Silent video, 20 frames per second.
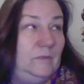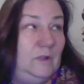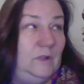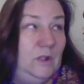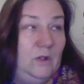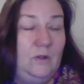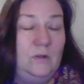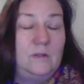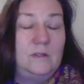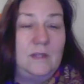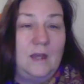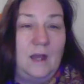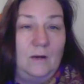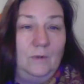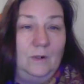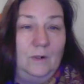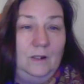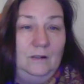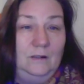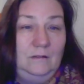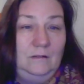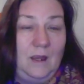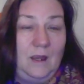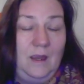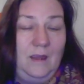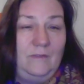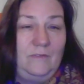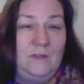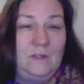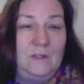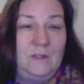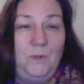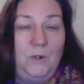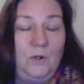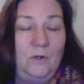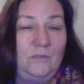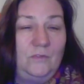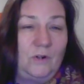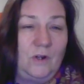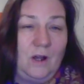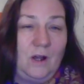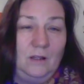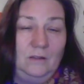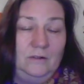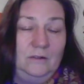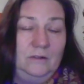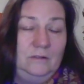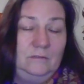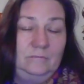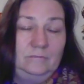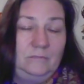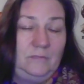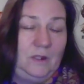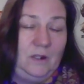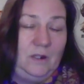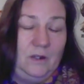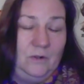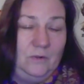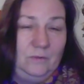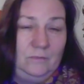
use that one, I have this beautiful color, you